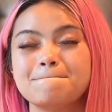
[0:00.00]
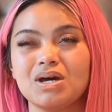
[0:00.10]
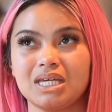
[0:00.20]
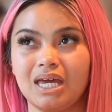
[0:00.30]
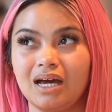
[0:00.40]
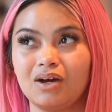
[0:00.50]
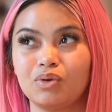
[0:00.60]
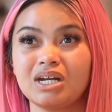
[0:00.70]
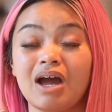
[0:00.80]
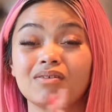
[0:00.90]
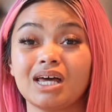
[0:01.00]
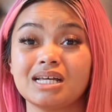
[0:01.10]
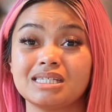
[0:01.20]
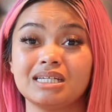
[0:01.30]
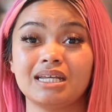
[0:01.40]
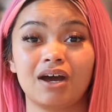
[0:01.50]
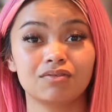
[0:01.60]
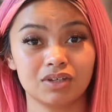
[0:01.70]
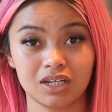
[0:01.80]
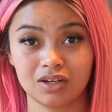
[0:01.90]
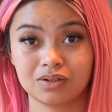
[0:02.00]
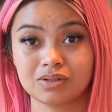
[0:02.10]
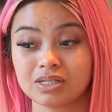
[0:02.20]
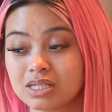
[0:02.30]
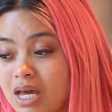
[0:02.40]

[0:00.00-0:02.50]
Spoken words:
But yeah, we're gonna have a lot of sit down videos.